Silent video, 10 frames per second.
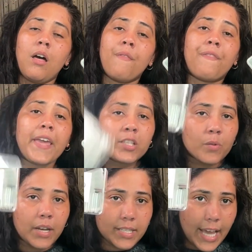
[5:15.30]
This
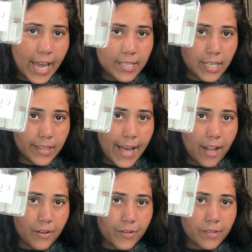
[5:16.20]
one is
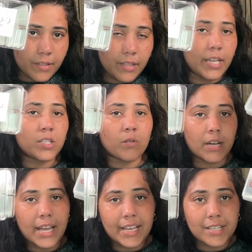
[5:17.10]
$18. This one
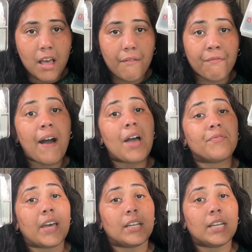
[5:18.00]
is
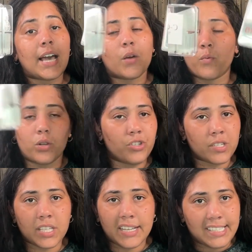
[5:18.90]
$5.99. We'll just
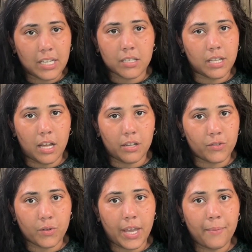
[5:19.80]
say $6,
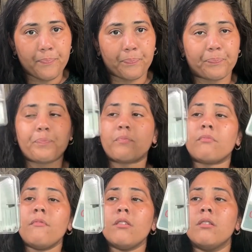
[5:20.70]
okay?
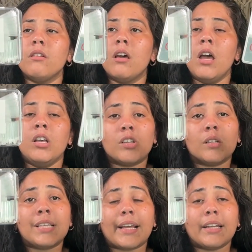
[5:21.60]
So
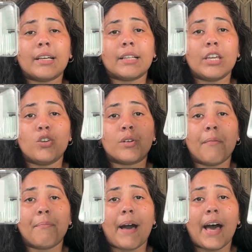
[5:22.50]
technically, you
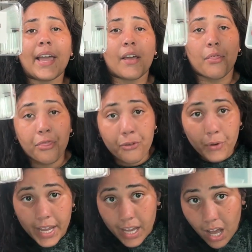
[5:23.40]
can buy
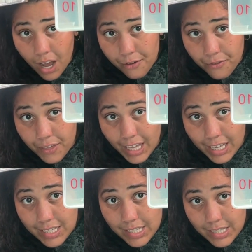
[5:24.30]
3 of
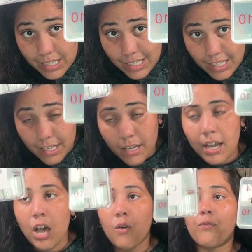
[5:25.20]
these
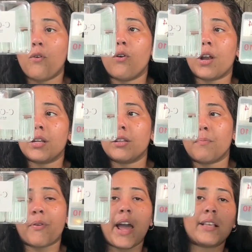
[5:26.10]
for the
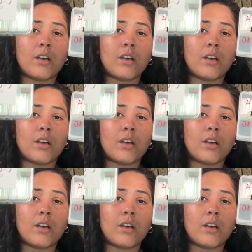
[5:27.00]
price